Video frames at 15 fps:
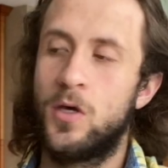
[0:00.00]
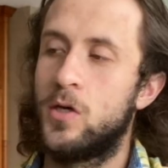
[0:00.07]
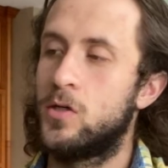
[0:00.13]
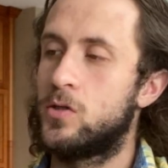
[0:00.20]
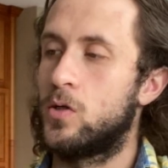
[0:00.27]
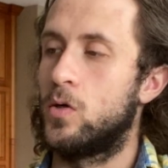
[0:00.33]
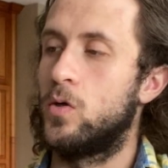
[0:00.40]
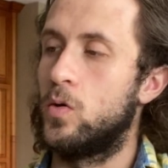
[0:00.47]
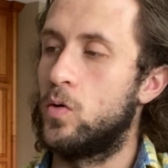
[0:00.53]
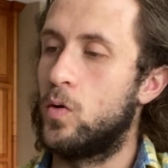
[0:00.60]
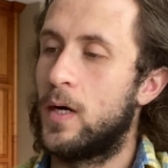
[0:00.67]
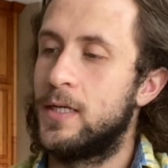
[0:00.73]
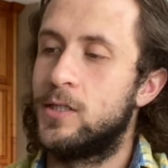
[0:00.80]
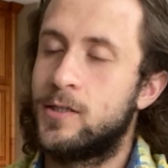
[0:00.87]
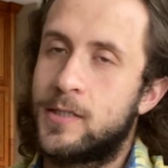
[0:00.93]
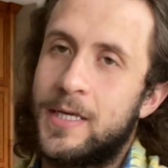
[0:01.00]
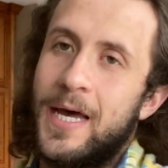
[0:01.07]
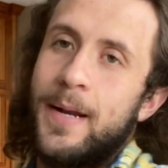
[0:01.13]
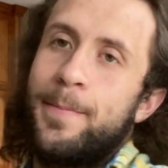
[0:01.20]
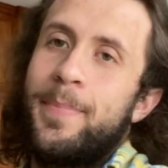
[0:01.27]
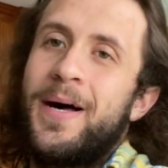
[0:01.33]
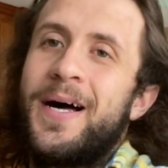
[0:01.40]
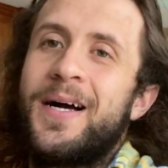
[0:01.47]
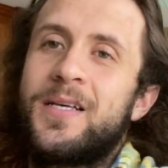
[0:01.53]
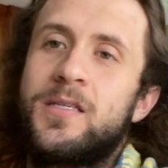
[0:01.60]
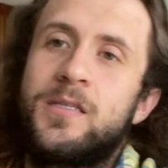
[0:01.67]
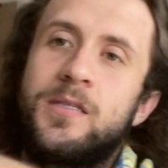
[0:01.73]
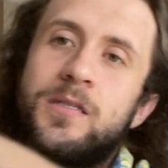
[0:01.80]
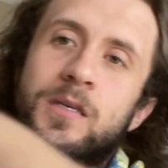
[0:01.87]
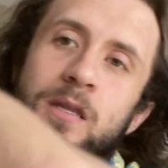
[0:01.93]
So I just got a
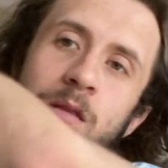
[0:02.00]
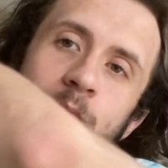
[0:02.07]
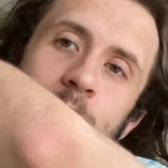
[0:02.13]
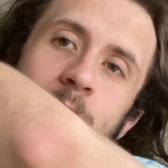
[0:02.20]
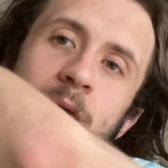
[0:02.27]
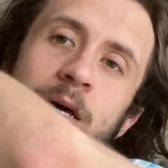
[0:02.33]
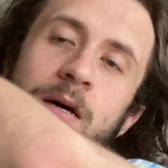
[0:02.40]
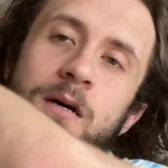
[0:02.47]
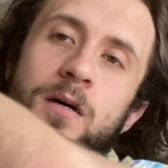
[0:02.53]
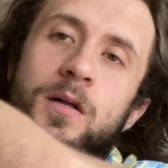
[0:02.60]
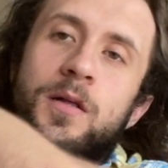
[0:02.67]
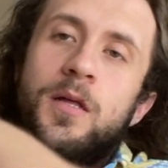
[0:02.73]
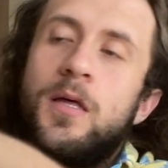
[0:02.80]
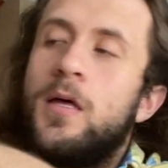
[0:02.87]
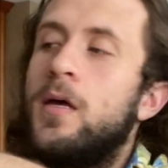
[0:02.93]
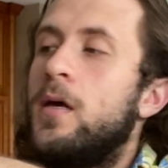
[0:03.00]
box in the mail